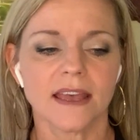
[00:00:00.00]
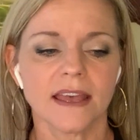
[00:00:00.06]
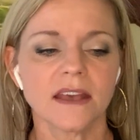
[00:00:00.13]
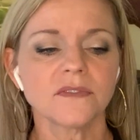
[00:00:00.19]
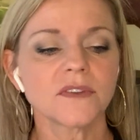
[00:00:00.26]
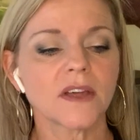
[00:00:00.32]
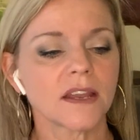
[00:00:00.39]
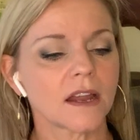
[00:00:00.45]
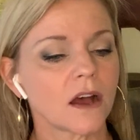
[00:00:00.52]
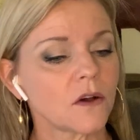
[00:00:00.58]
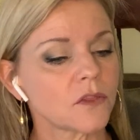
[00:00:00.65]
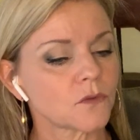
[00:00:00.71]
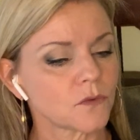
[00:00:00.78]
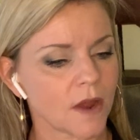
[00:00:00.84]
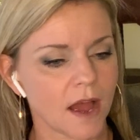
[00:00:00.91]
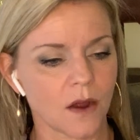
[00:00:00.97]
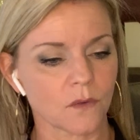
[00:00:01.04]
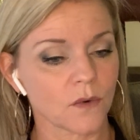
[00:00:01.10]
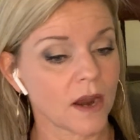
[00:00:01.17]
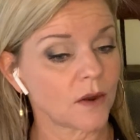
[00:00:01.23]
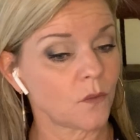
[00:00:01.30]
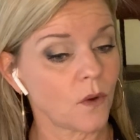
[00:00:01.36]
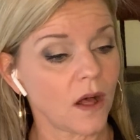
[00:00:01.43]
if not
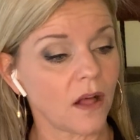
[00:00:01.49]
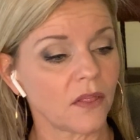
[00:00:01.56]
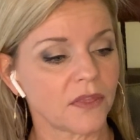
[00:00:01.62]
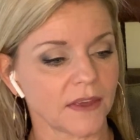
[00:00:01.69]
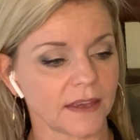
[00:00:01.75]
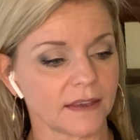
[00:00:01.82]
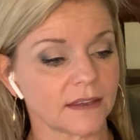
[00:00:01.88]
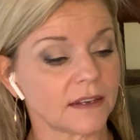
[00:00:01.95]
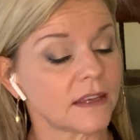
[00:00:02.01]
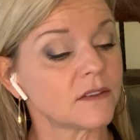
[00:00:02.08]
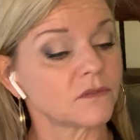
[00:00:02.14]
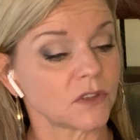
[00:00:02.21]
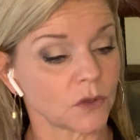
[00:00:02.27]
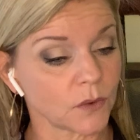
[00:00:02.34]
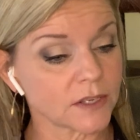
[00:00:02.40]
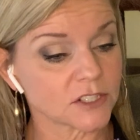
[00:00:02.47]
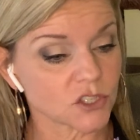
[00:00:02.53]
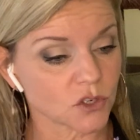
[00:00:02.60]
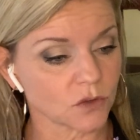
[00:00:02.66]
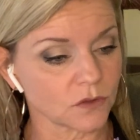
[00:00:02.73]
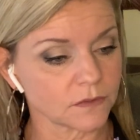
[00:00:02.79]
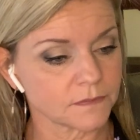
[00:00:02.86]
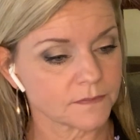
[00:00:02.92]
outright wealthy and
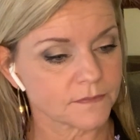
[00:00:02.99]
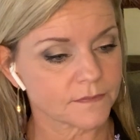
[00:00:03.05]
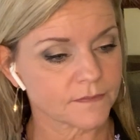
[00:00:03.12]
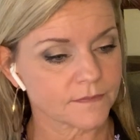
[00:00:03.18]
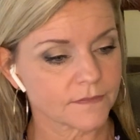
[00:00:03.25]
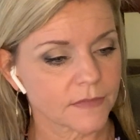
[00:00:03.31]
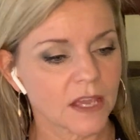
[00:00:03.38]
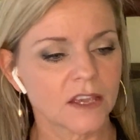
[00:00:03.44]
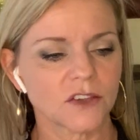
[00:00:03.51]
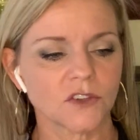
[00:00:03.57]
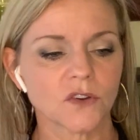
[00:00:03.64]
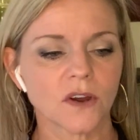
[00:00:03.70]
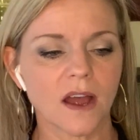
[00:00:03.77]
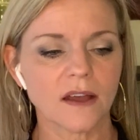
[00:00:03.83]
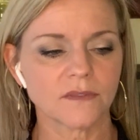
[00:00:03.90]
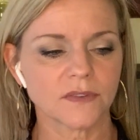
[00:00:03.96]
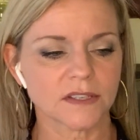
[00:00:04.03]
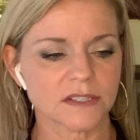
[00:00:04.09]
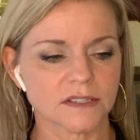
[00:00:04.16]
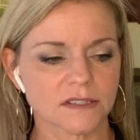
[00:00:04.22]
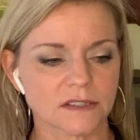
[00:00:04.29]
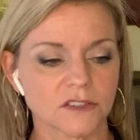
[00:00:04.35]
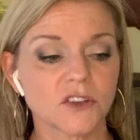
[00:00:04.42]
influential. You're
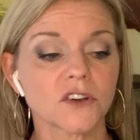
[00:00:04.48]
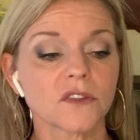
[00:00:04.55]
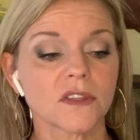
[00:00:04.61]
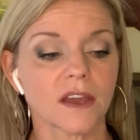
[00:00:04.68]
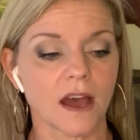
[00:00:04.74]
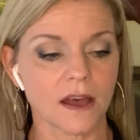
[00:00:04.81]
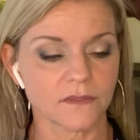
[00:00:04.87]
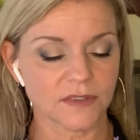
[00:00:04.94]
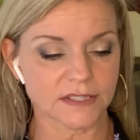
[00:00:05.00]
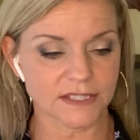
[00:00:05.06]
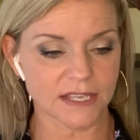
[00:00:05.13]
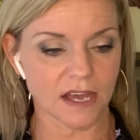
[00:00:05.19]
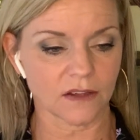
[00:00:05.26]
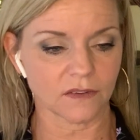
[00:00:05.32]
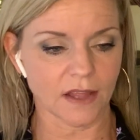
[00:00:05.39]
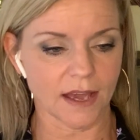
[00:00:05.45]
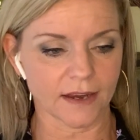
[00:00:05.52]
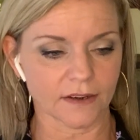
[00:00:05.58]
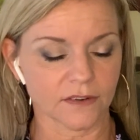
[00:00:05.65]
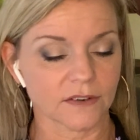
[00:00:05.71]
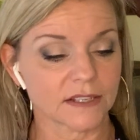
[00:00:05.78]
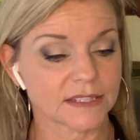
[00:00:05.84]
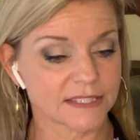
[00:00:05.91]
the obvious
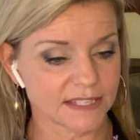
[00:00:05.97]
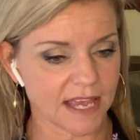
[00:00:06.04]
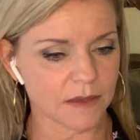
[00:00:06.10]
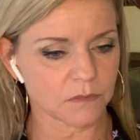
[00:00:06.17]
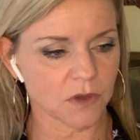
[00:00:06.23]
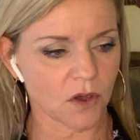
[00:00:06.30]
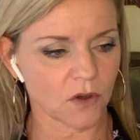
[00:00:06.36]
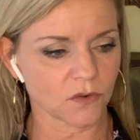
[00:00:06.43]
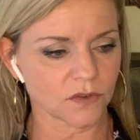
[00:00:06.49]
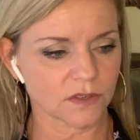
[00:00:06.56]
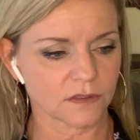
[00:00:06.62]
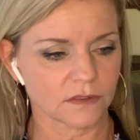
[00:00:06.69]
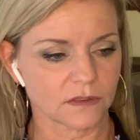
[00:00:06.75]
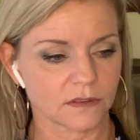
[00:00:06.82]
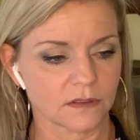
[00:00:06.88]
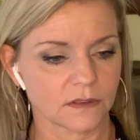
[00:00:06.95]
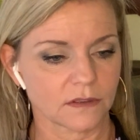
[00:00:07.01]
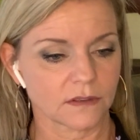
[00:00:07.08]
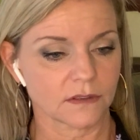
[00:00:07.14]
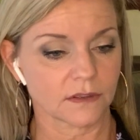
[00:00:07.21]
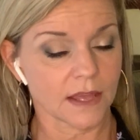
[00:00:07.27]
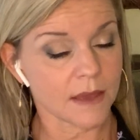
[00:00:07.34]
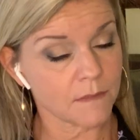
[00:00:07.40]
outlier and scapegoat.
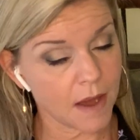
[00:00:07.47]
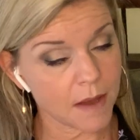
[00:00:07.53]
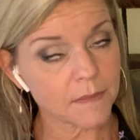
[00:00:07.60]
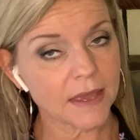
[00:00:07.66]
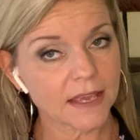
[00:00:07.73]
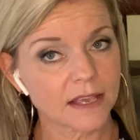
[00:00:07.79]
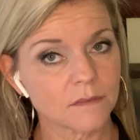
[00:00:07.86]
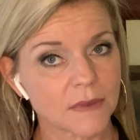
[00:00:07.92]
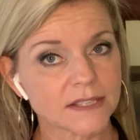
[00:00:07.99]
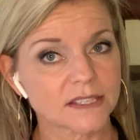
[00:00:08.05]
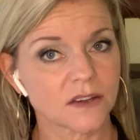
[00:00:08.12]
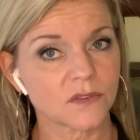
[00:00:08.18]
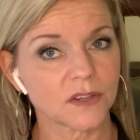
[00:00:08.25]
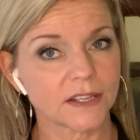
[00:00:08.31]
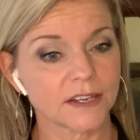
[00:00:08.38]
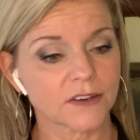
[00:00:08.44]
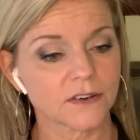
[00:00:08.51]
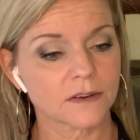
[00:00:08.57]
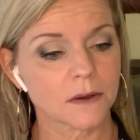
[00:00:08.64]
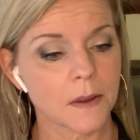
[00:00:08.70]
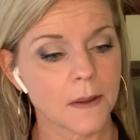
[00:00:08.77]
Am I making myself clear?